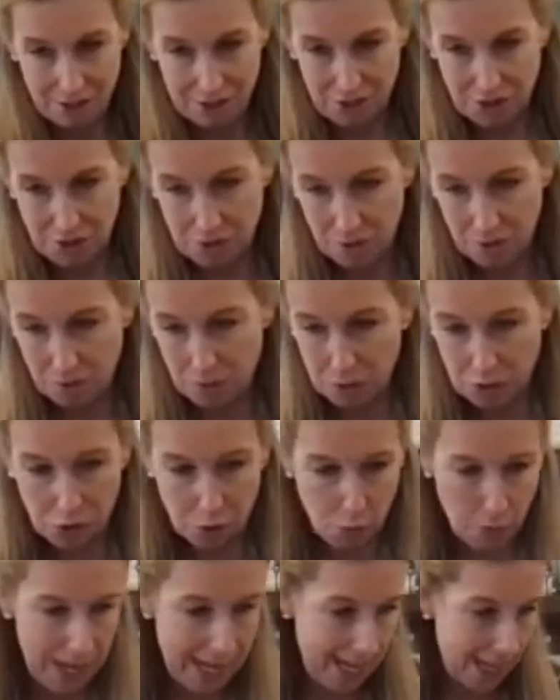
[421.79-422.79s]
So
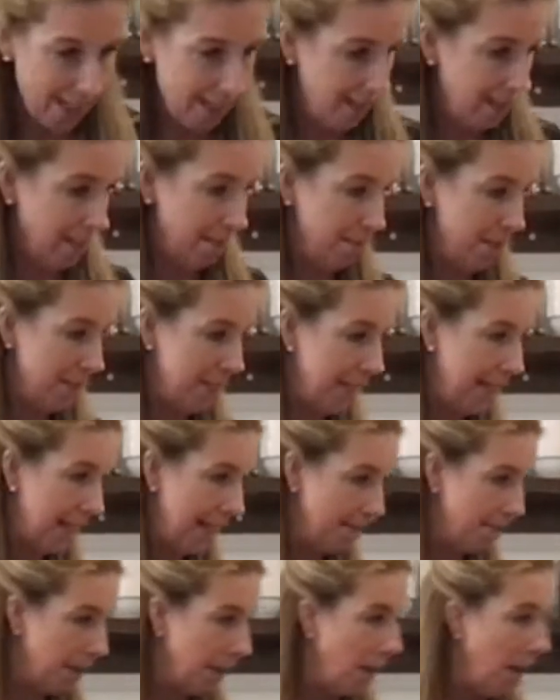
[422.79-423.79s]
join us
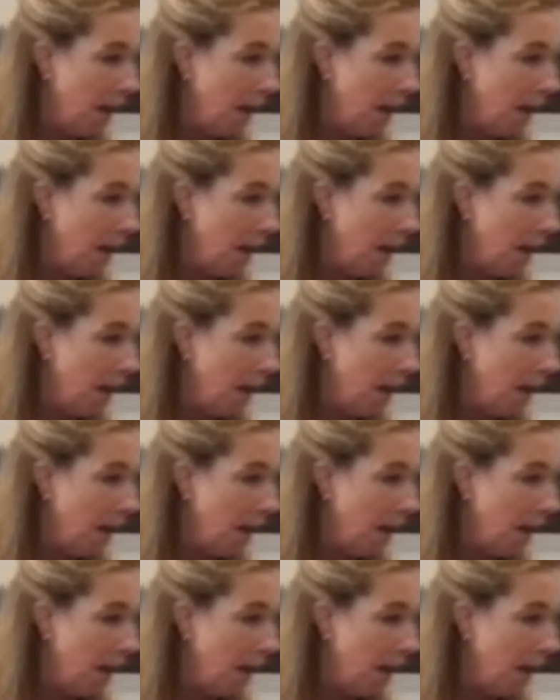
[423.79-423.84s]
sometime.